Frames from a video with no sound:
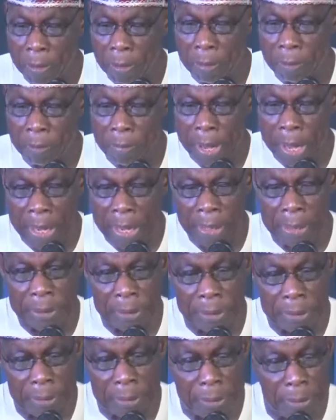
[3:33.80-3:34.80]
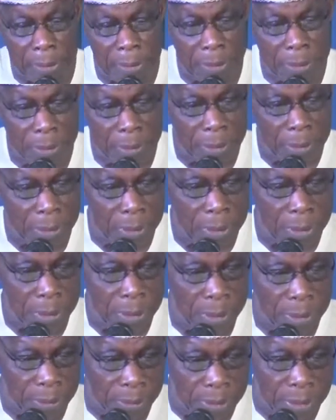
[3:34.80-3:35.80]
by
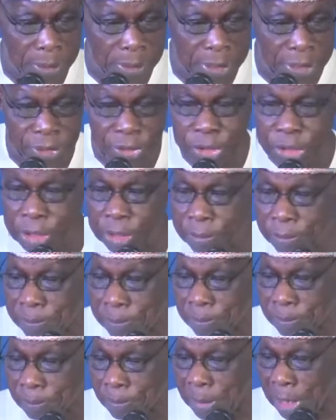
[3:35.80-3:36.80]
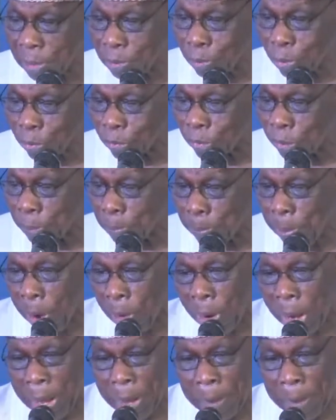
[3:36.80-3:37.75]
the regime that was in power